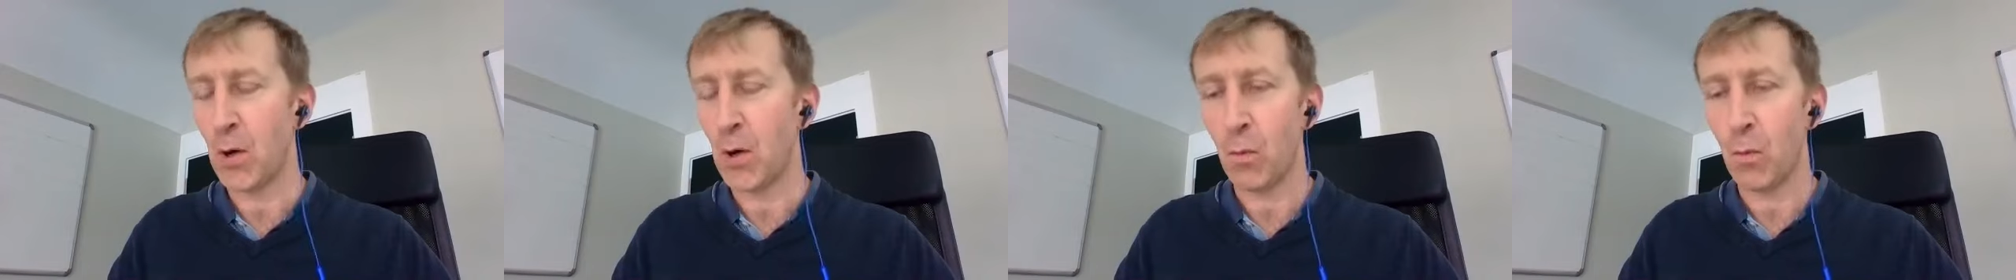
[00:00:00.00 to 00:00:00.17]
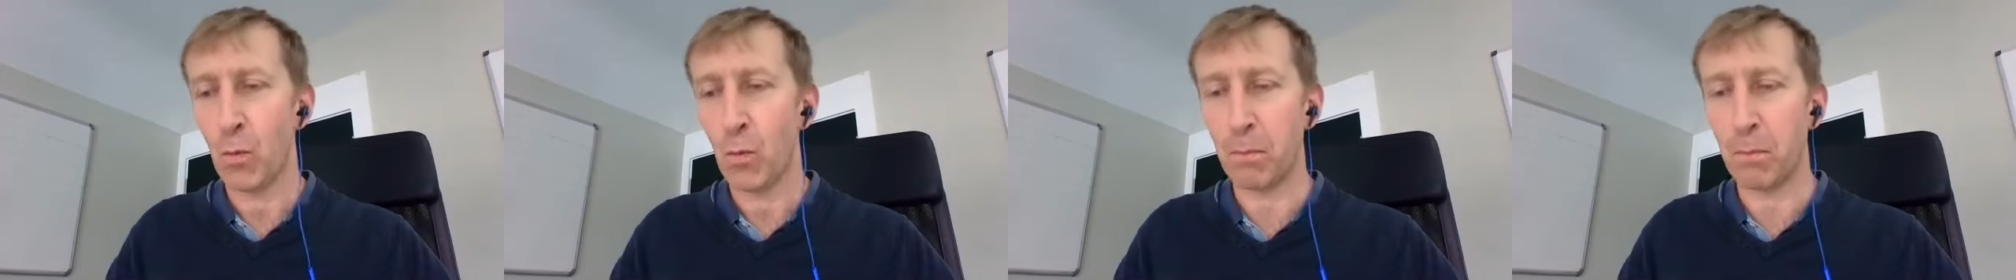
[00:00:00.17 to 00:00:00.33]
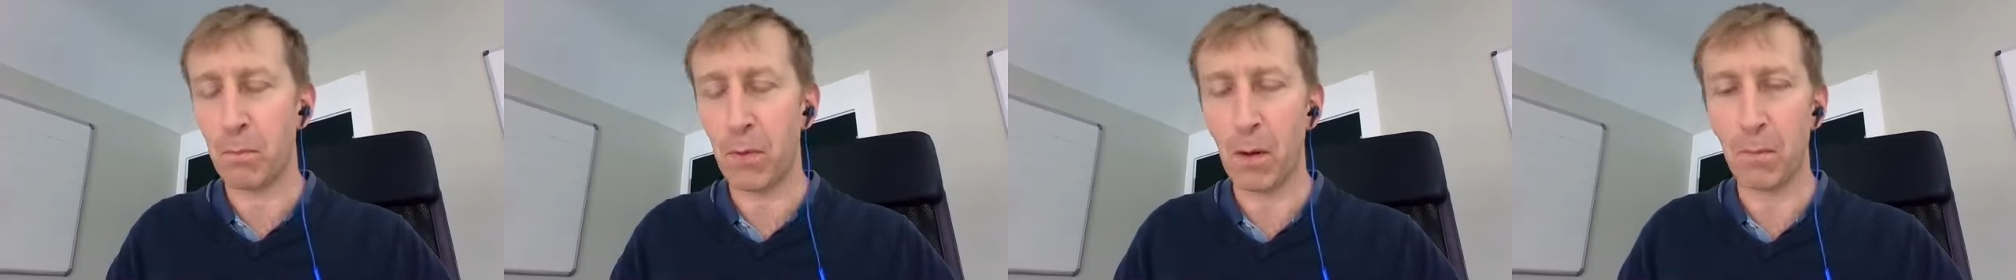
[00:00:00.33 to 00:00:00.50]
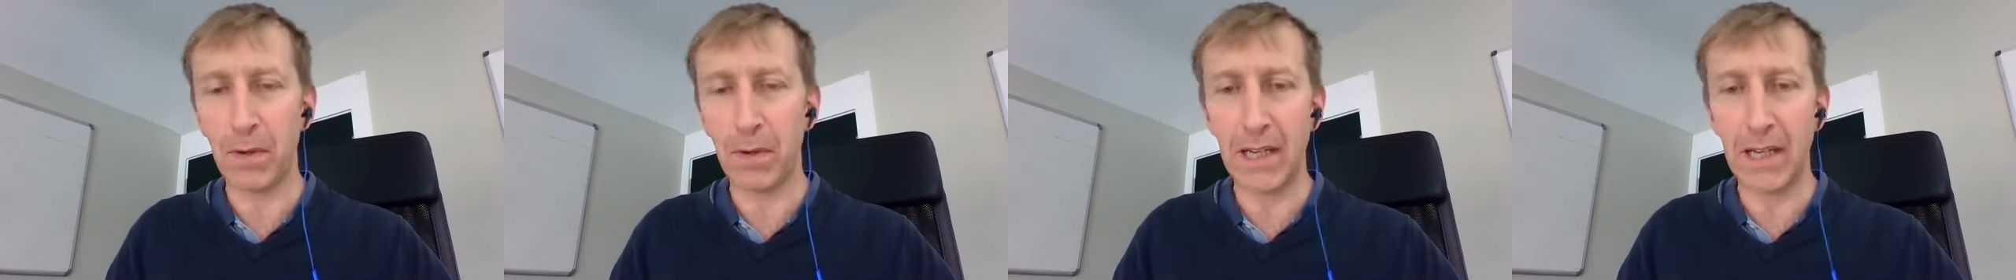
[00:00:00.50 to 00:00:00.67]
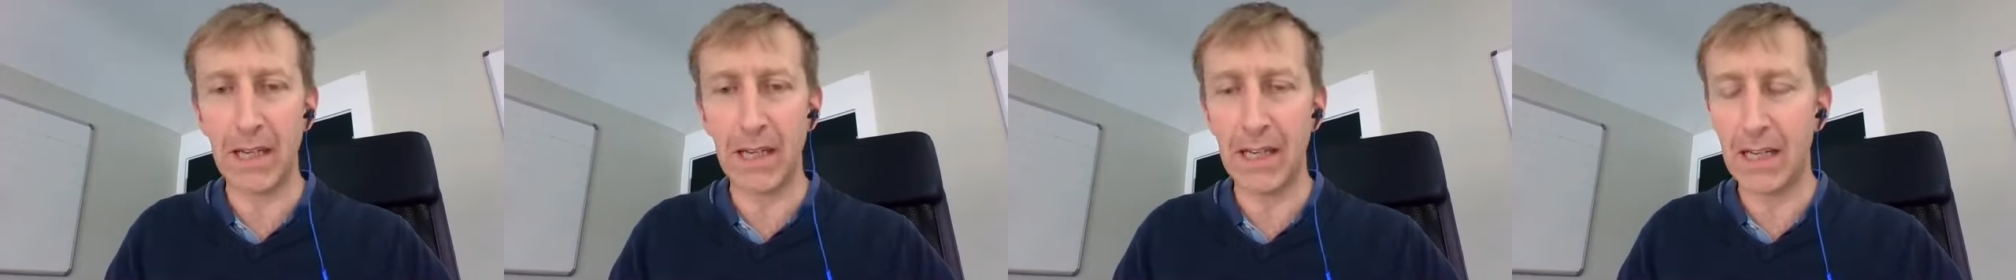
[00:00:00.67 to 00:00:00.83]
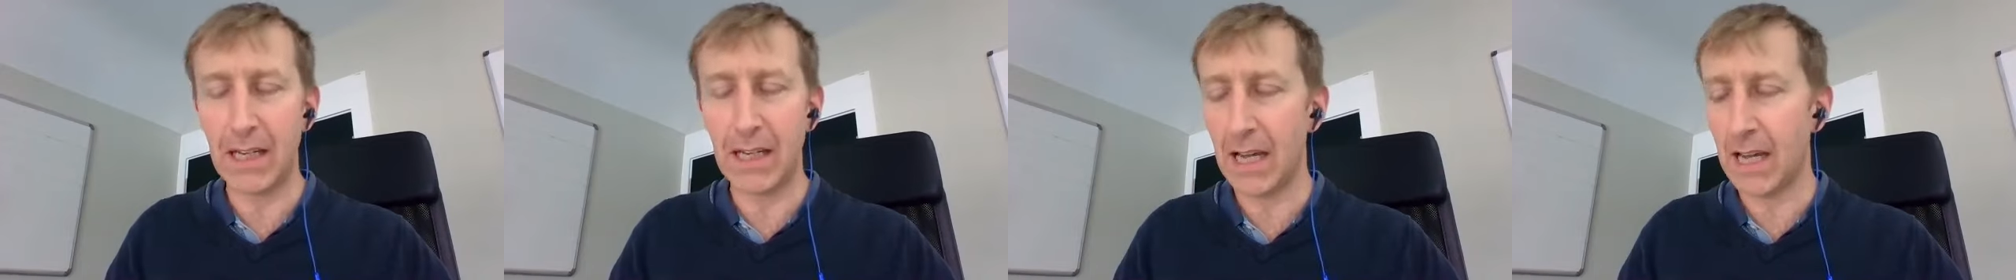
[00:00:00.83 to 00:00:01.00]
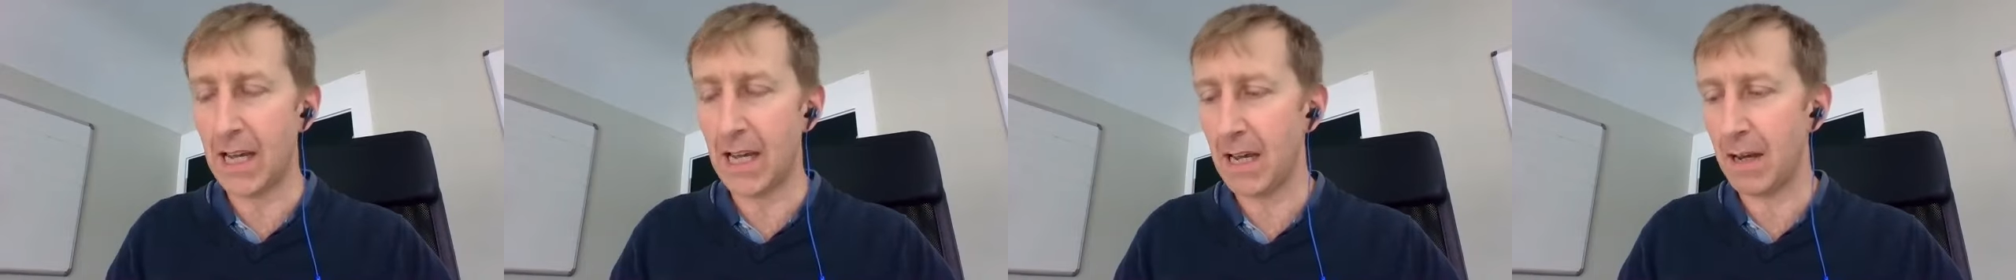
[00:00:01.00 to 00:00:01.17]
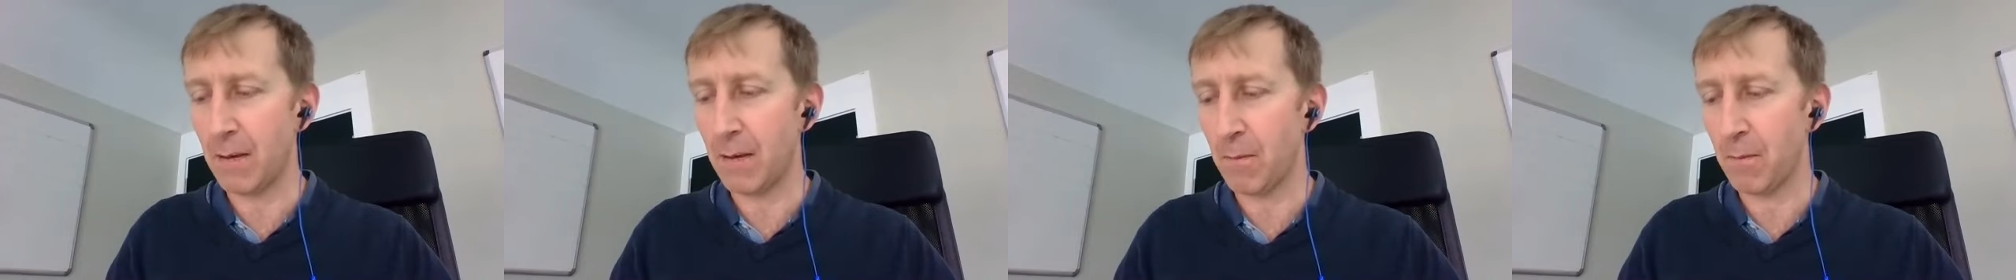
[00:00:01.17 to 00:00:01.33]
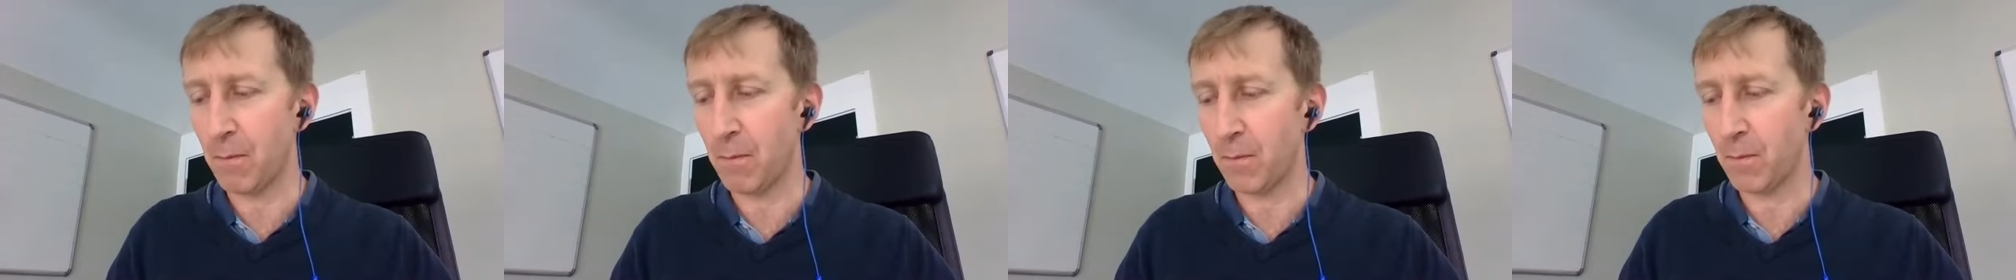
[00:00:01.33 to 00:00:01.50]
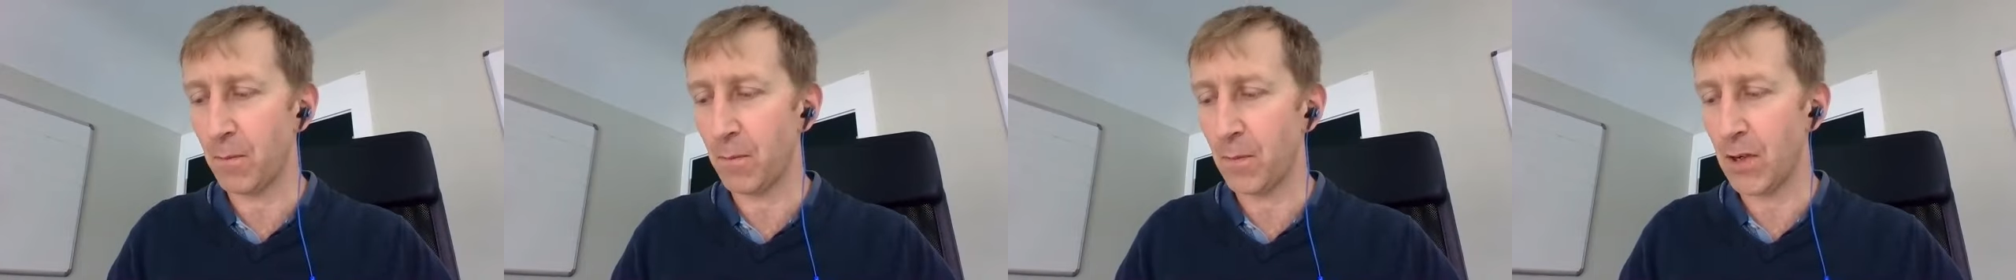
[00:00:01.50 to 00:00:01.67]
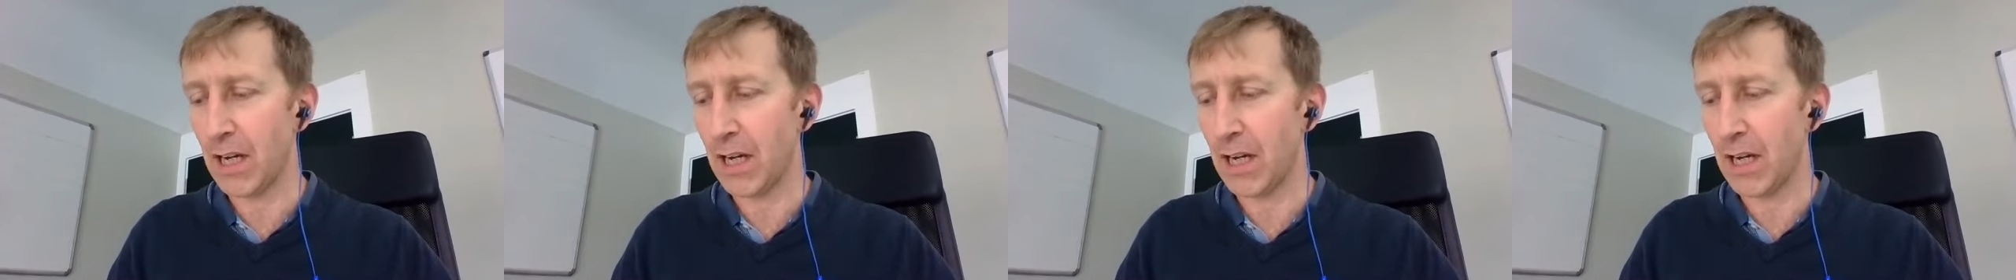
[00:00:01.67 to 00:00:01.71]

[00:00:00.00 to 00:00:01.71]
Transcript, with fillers: we'll probably um,